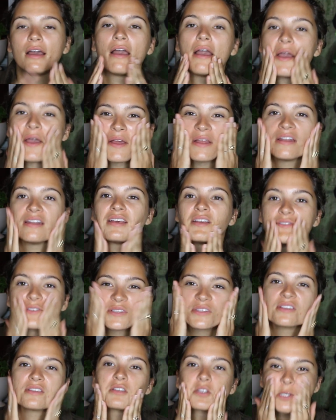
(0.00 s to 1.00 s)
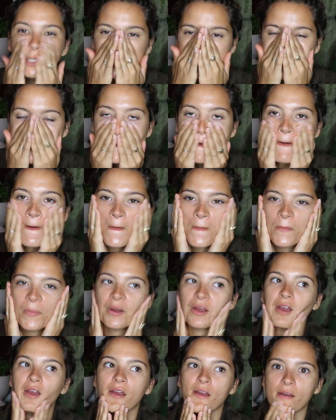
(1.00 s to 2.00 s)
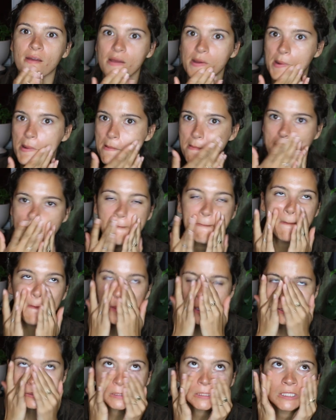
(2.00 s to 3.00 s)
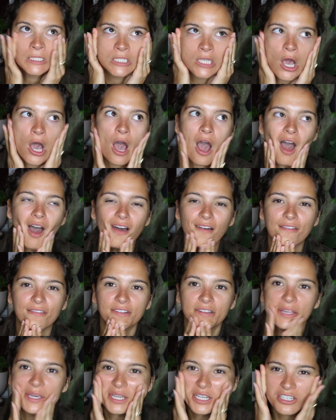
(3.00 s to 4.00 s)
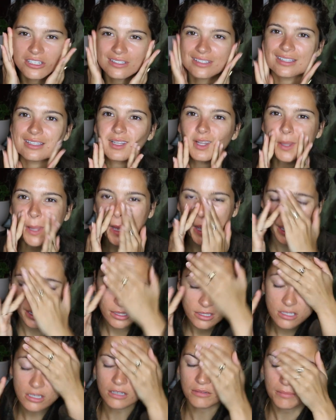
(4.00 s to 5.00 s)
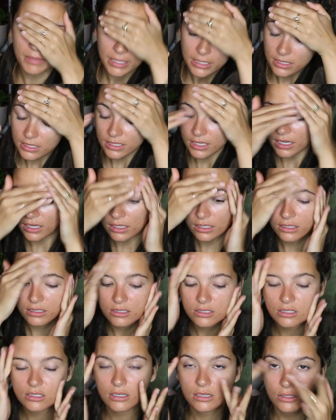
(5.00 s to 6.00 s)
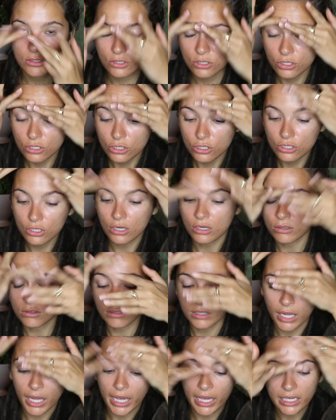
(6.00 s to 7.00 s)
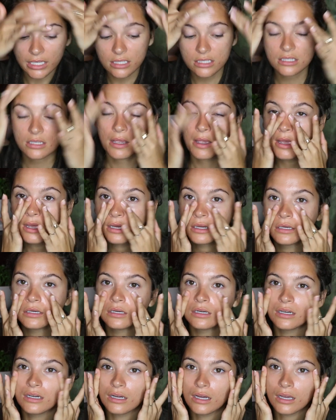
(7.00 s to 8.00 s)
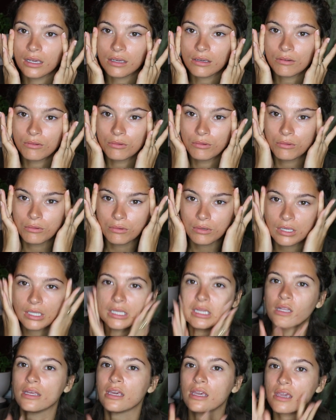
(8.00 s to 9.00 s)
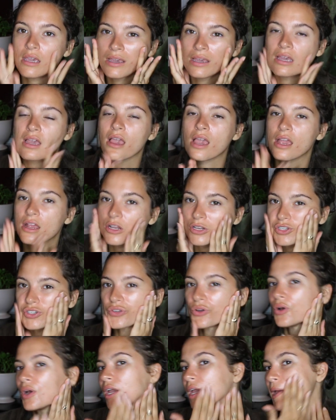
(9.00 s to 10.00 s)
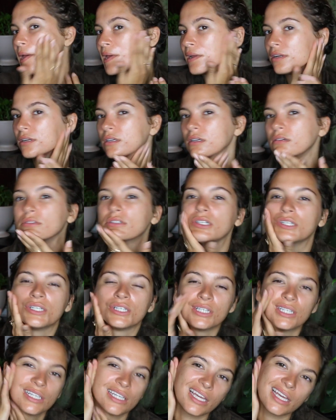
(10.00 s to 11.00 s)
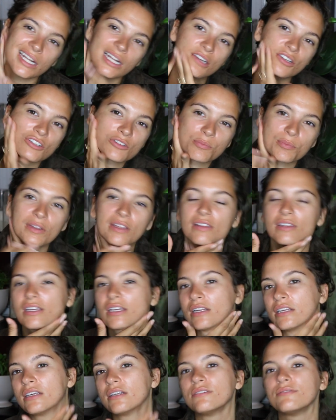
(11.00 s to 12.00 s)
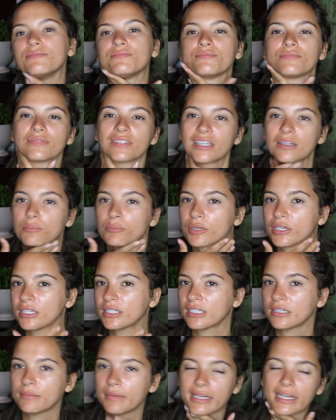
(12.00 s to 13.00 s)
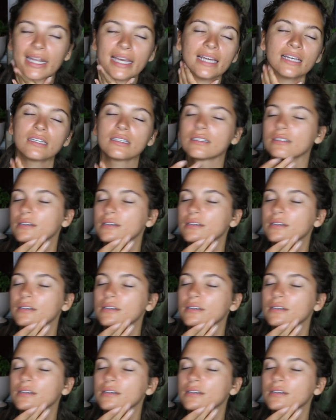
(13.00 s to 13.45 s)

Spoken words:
and it's super soft. Like, it just glides on my skin. It's so nice. I really enjoy it. And I just blend that in and bring it down my neck.